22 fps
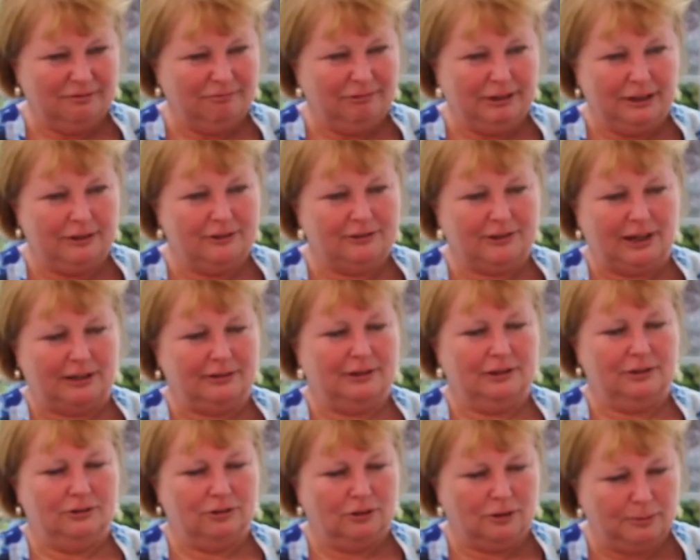you know,
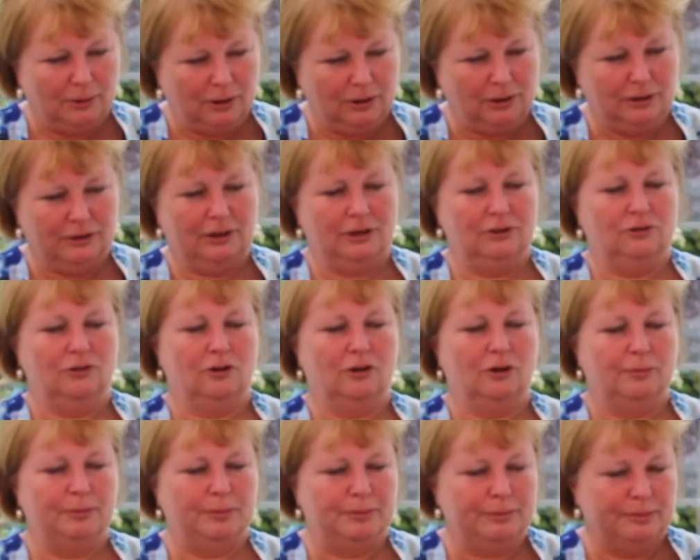Saturday job, holiday
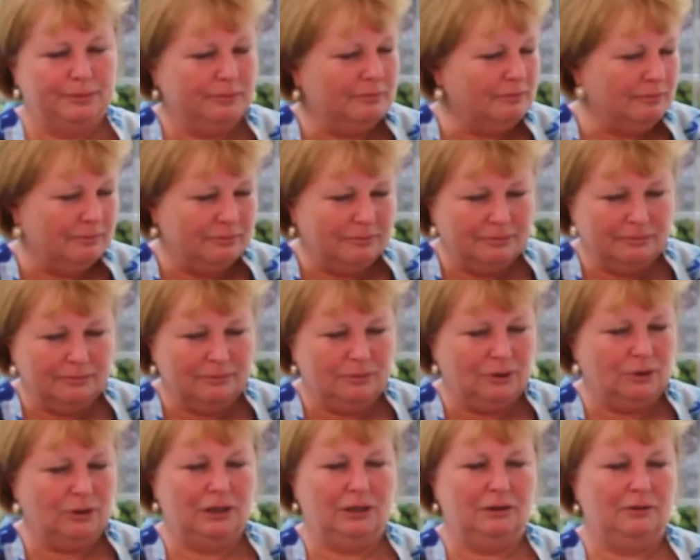job,
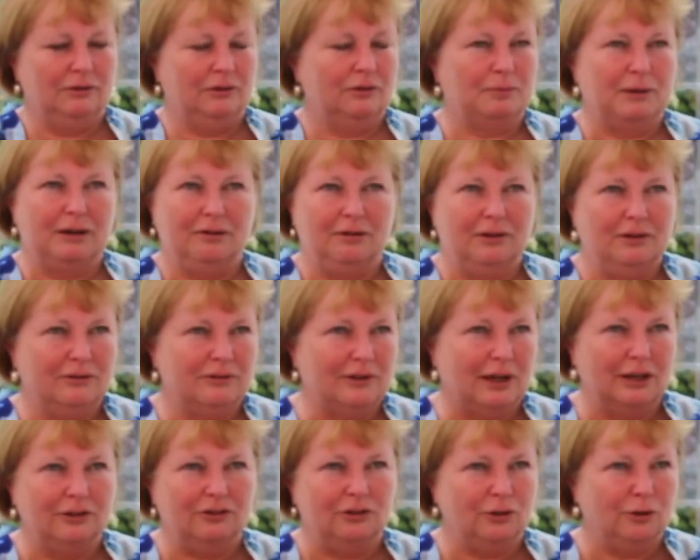uni
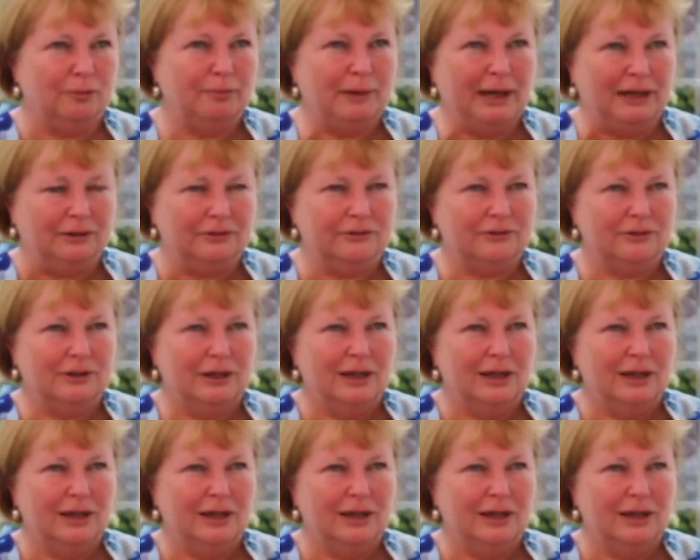experience under your belt.